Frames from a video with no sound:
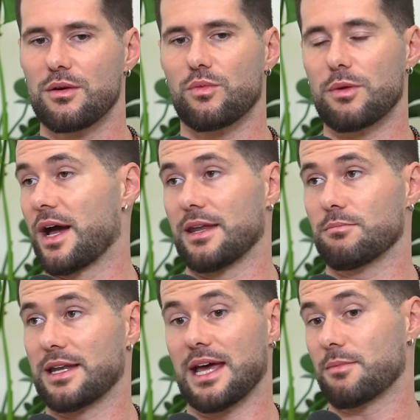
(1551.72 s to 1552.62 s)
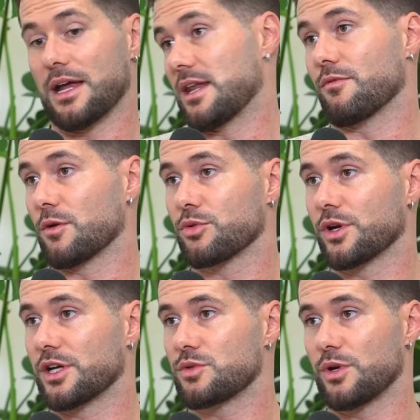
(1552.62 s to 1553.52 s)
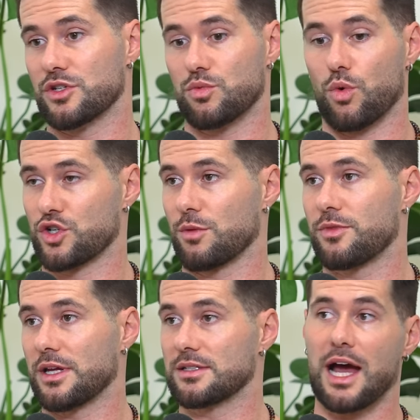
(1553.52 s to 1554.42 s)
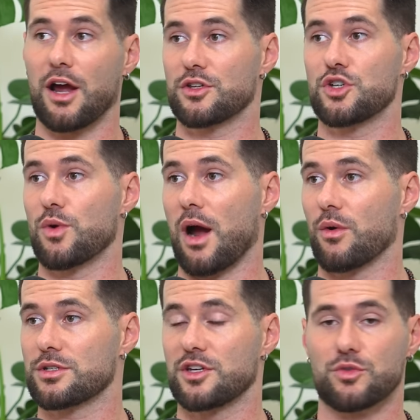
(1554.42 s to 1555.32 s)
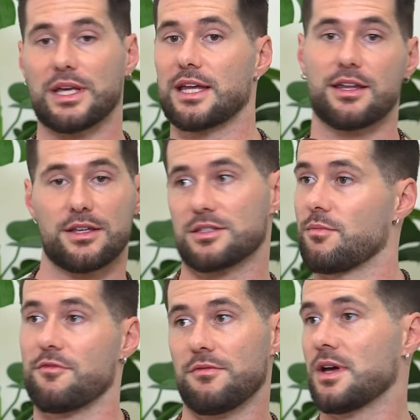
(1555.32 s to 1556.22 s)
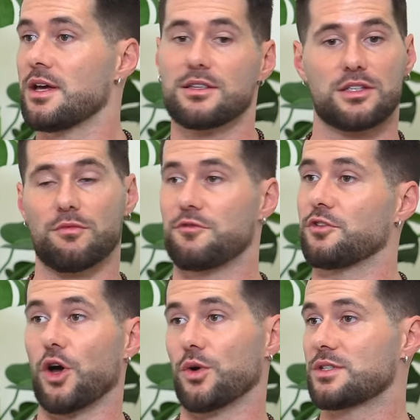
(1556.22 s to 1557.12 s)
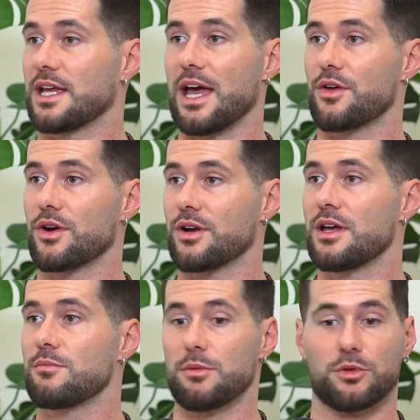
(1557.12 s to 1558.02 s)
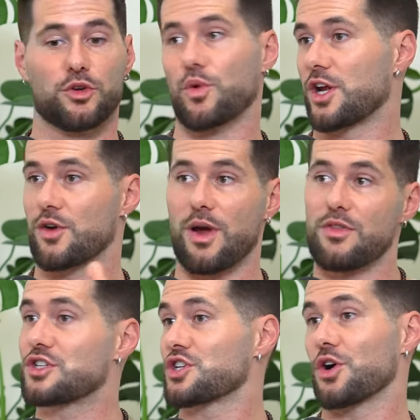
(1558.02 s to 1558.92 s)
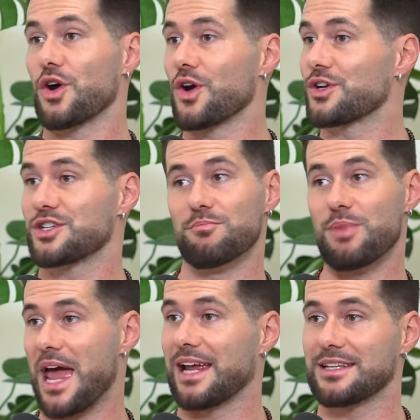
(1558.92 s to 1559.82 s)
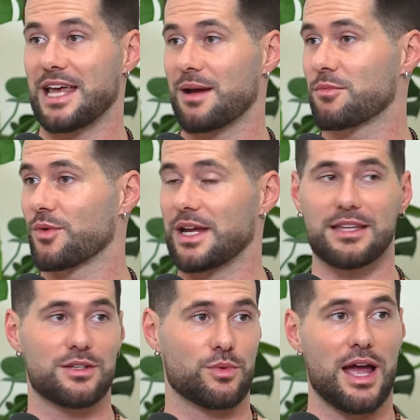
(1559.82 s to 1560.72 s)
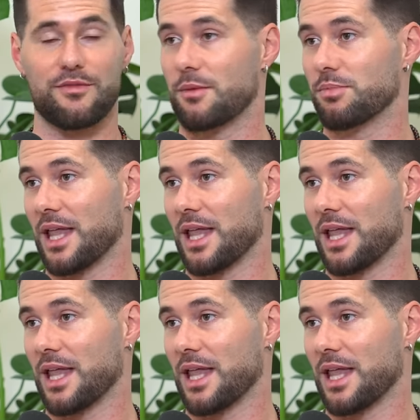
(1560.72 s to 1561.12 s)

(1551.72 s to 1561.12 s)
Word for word: we might my dad might never preach. We just worship the entire two hours because we get into some some flow together. People that, are running around the church and banging tambourines, and we're having a